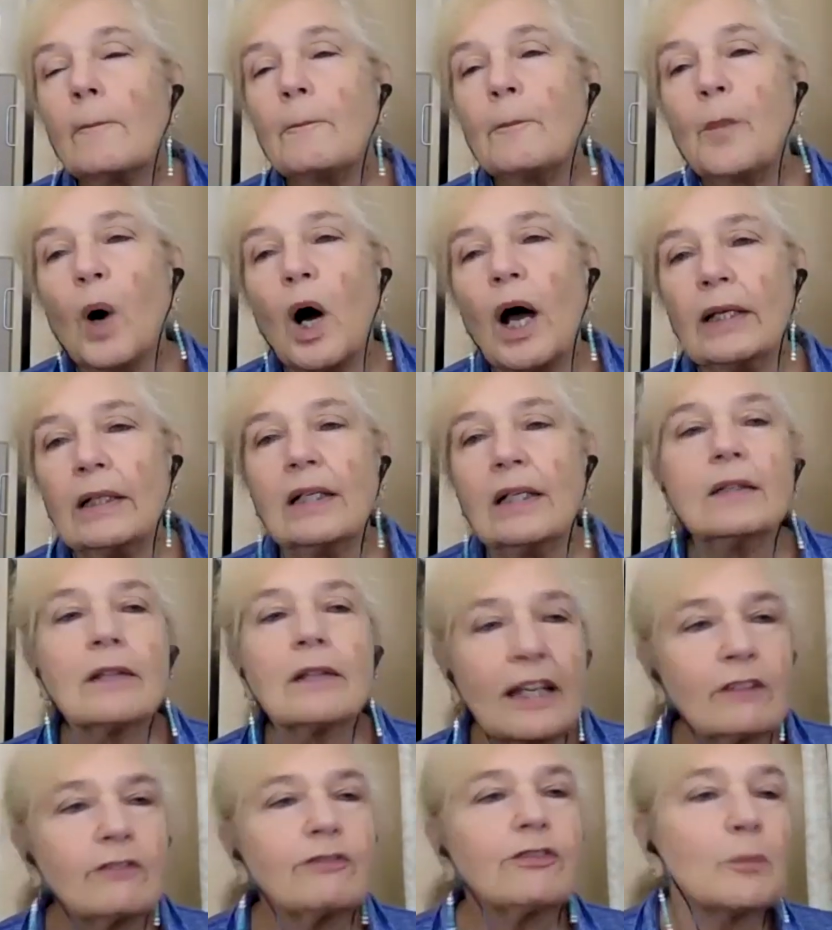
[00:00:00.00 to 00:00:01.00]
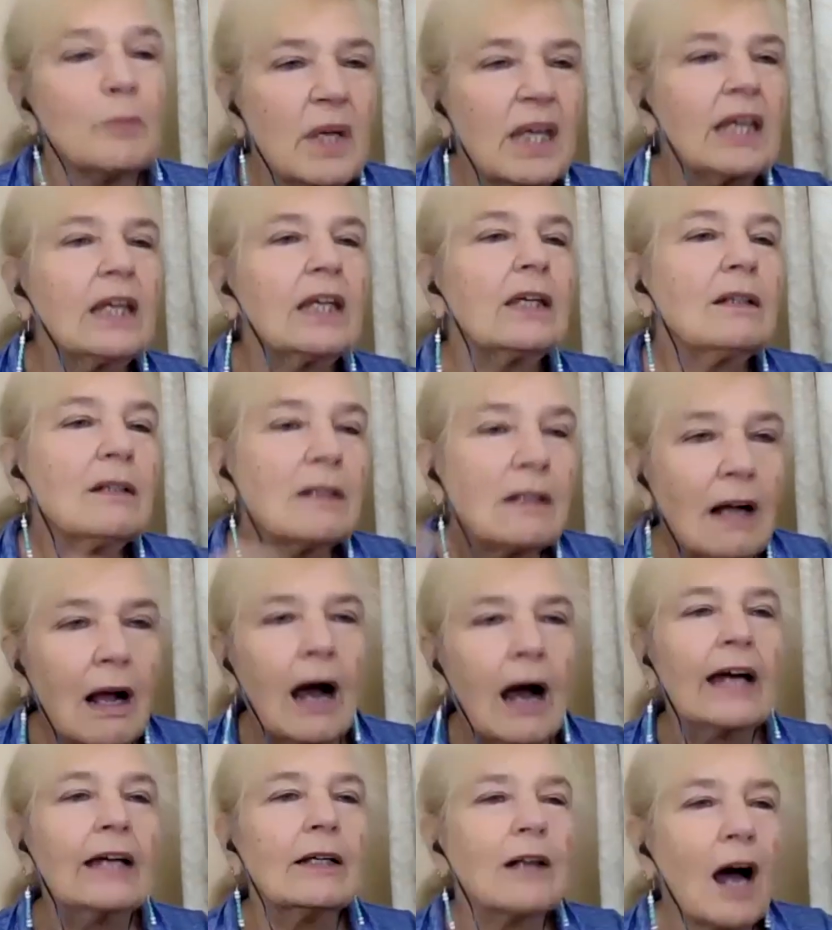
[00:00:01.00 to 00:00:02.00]
But like for me,
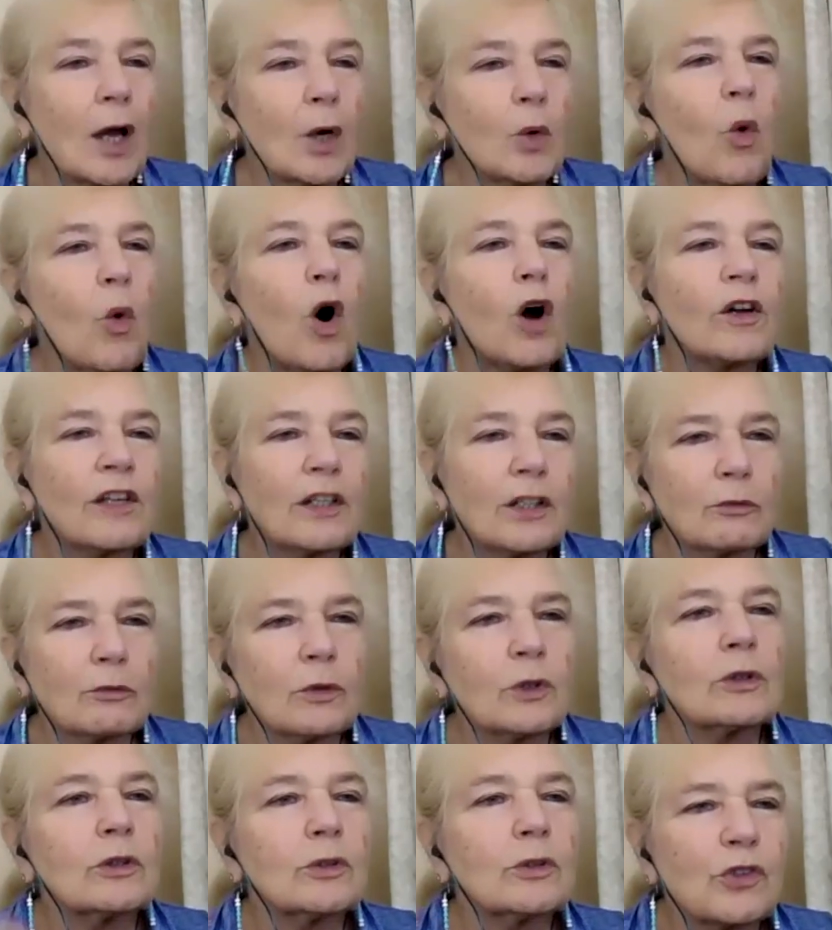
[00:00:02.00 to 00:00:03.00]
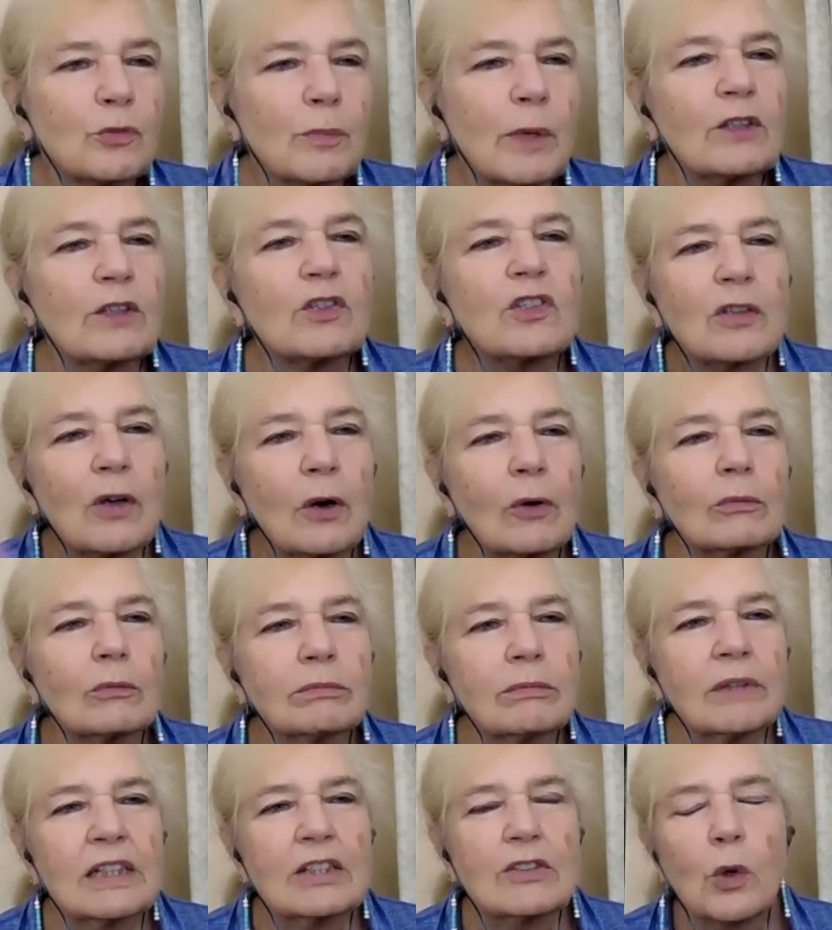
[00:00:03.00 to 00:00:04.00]
I, I walk in a rural space, so
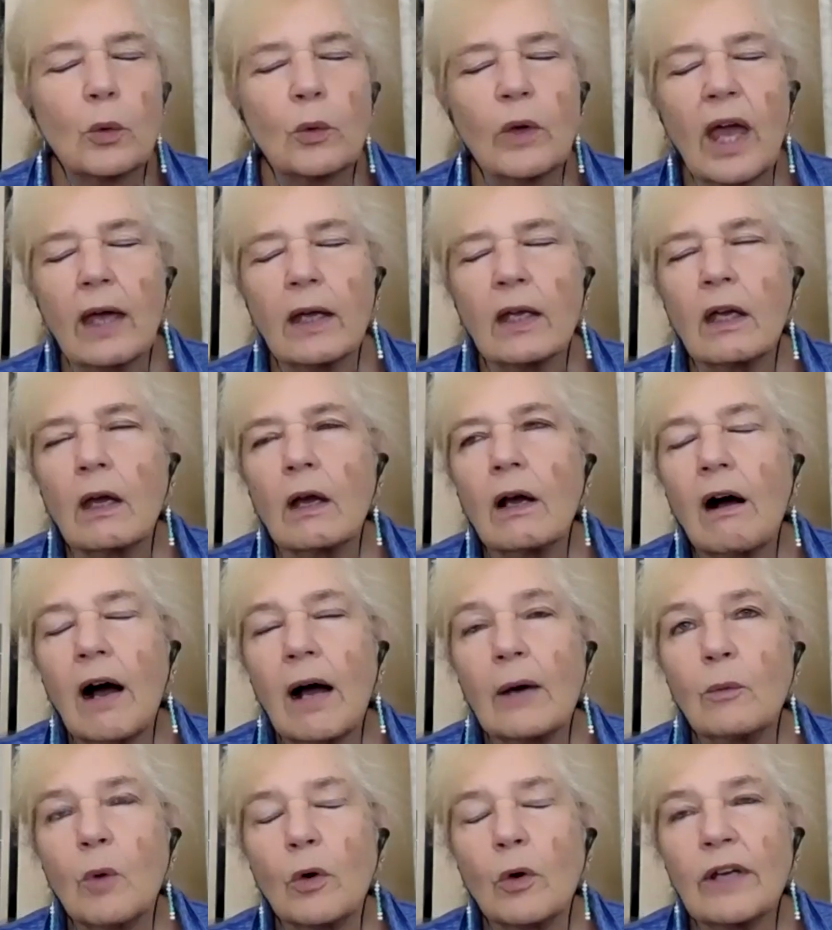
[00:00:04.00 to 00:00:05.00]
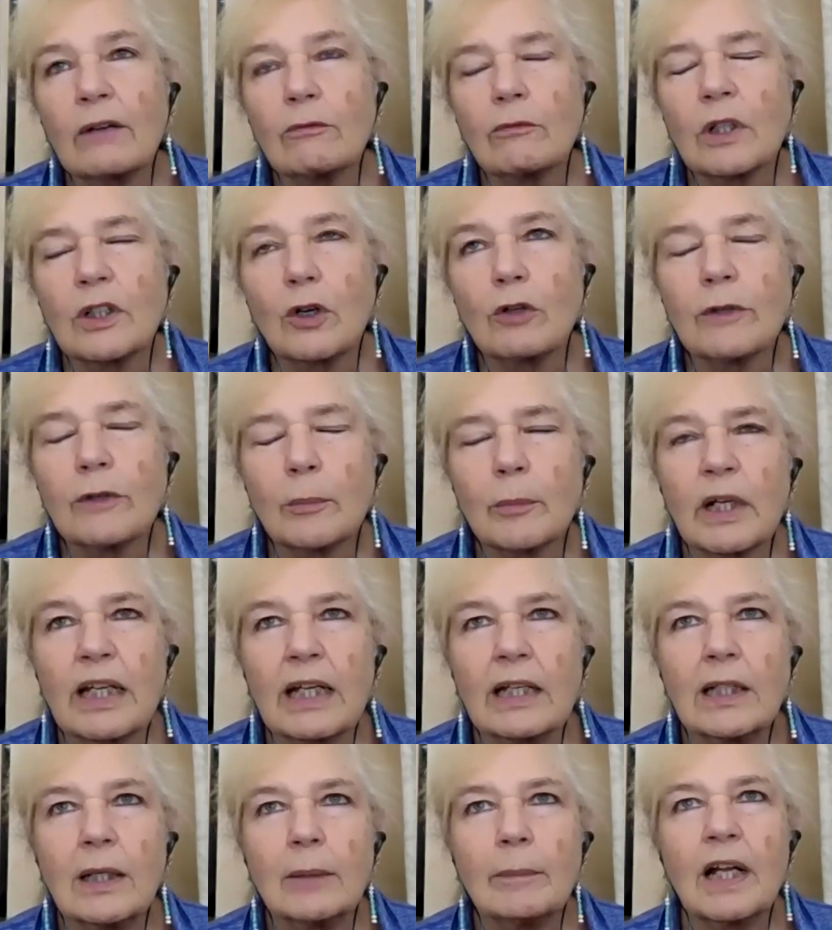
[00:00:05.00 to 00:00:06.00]
it's okay. I won't get run over by
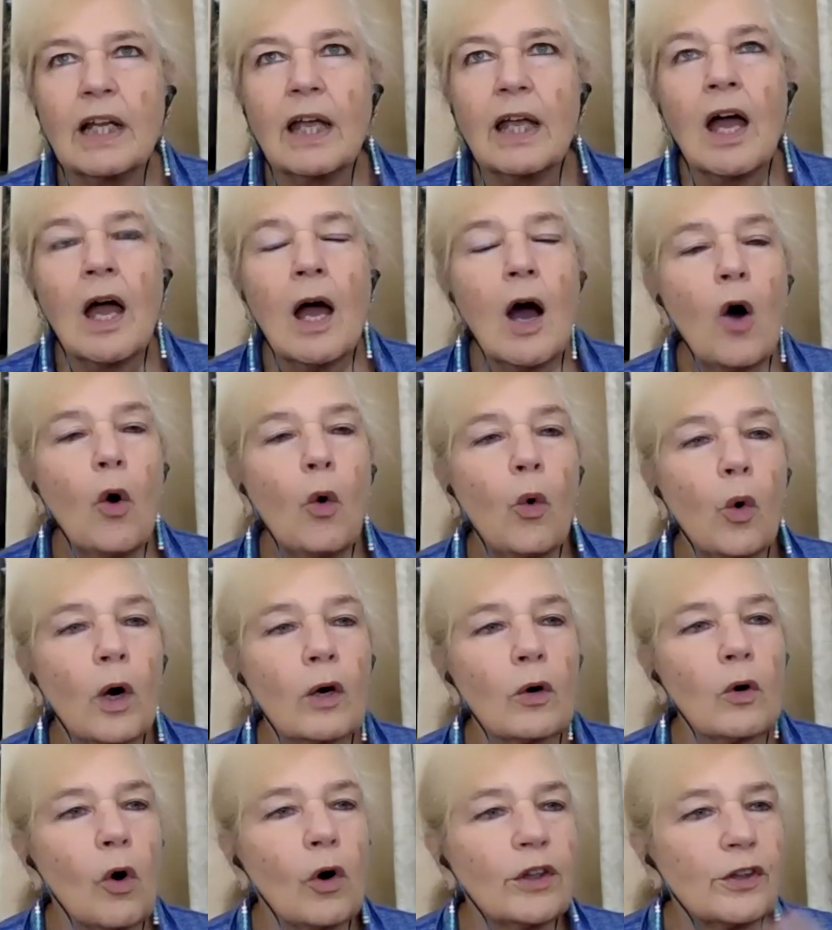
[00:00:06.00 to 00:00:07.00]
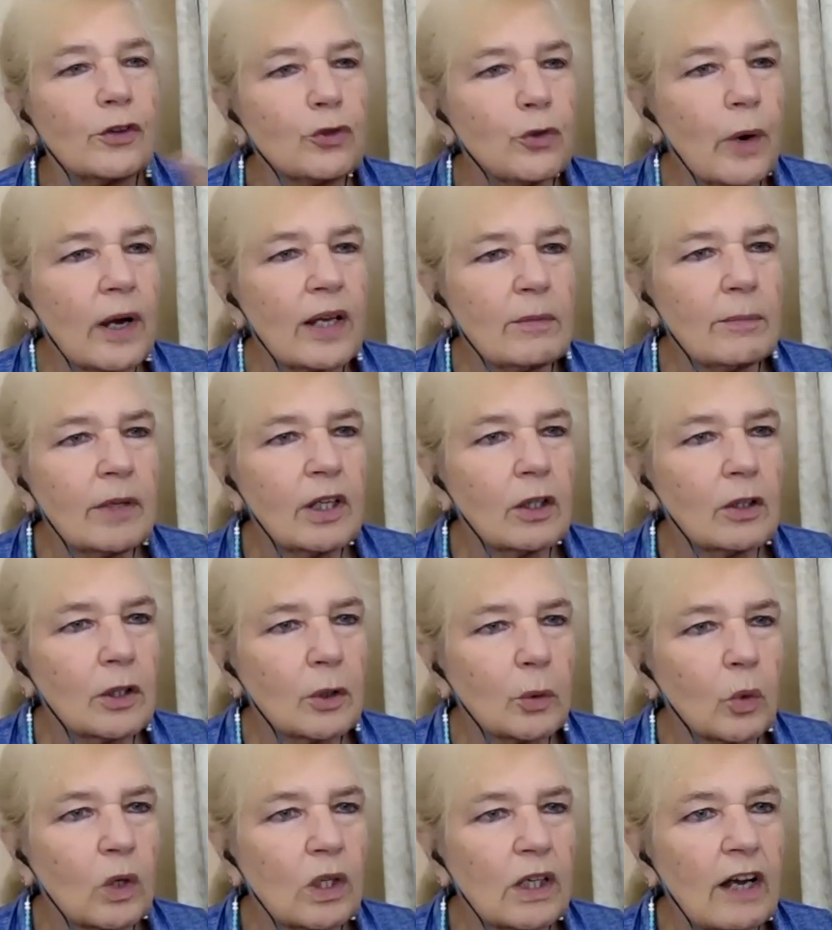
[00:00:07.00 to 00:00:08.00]
anybody or on the treadmill or
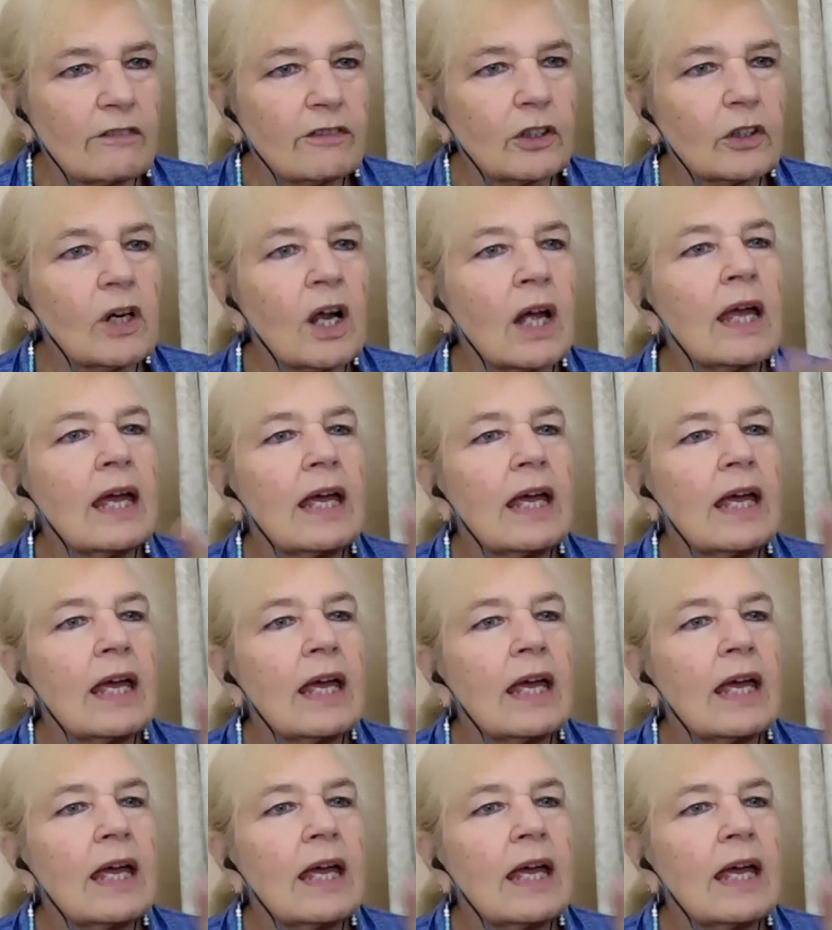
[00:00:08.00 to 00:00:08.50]
whatever.